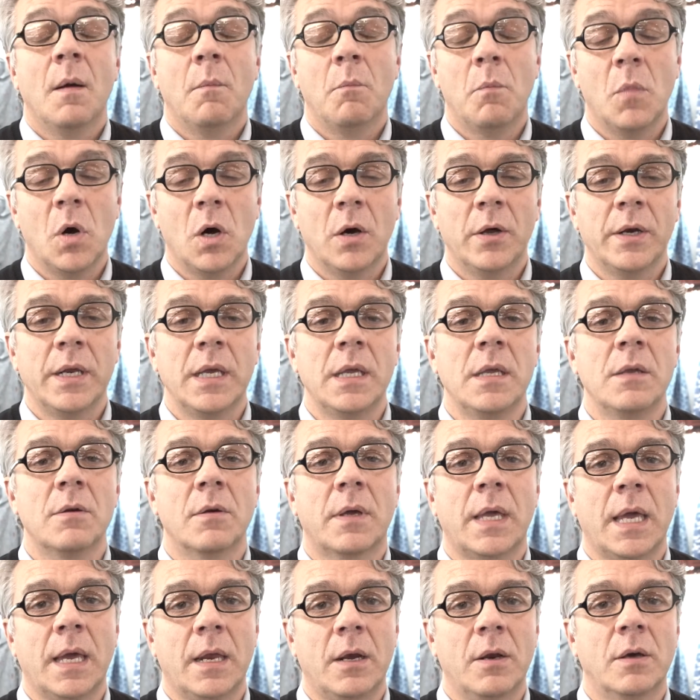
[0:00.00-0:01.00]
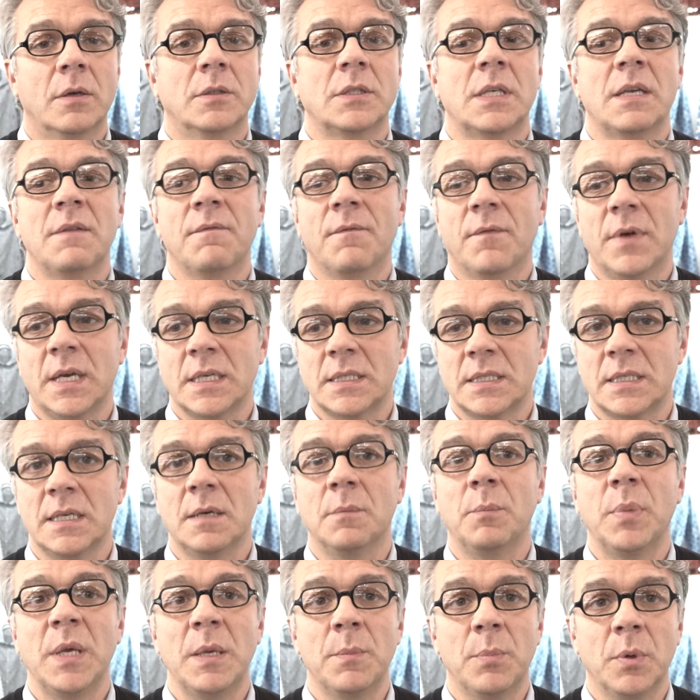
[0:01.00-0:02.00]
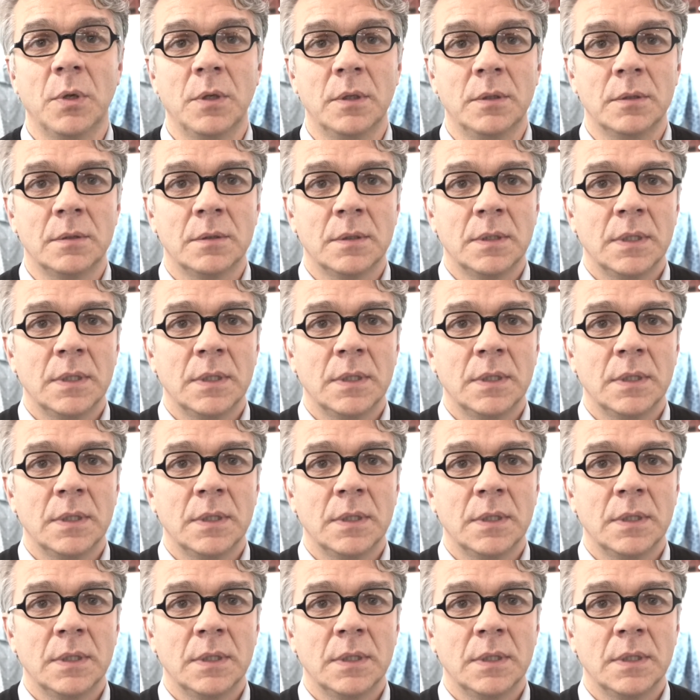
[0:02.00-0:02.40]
money, you cannot invest in people,